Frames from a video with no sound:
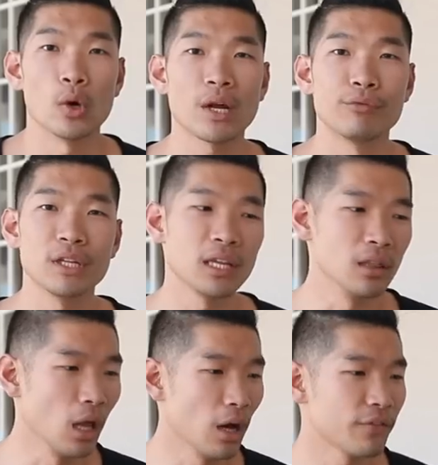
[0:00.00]
what I really
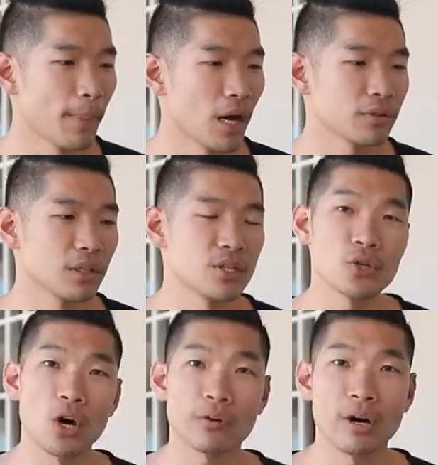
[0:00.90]
love about the
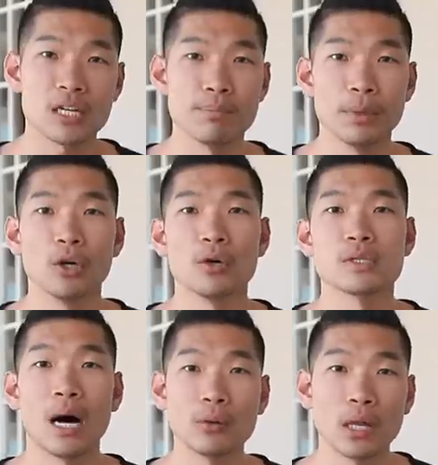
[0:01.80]
Sawgrass
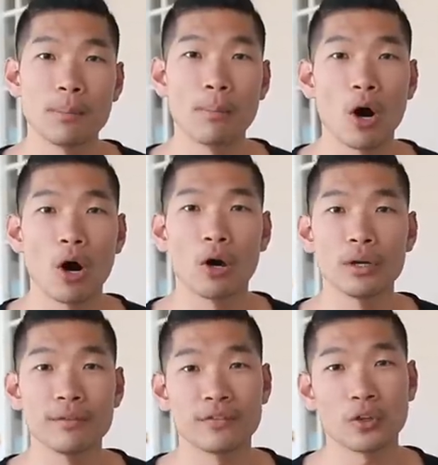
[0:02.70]
Mills Outlet Mall
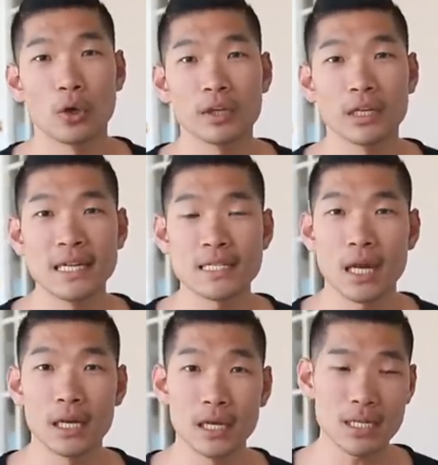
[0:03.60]
in Florida is
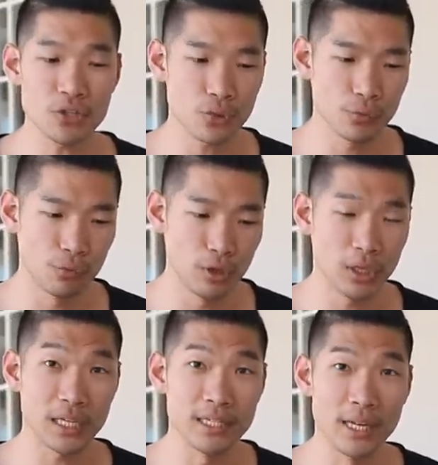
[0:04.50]
that it's actually
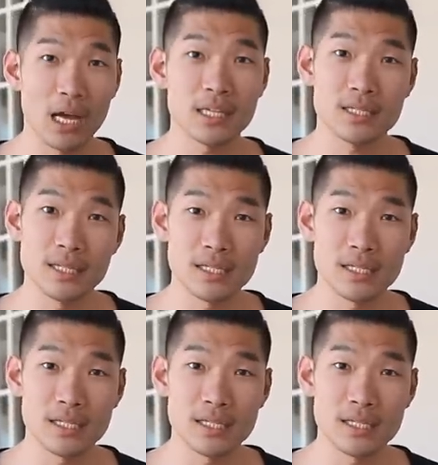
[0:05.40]
really nice